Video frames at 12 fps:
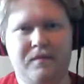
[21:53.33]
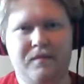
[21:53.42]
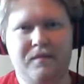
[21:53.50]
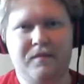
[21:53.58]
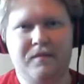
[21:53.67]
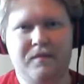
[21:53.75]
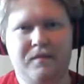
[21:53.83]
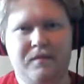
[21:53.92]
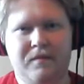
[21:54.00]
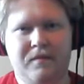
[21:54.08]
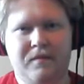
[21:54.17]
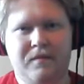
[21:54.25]

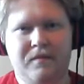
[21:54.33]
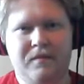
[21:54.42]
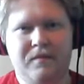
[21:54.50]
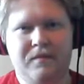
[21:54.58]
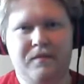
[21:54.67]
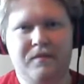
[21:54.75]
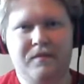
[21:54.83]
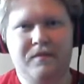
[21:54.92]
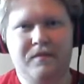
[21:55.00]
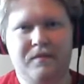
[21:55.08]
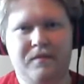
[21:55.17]
Nobody speaks.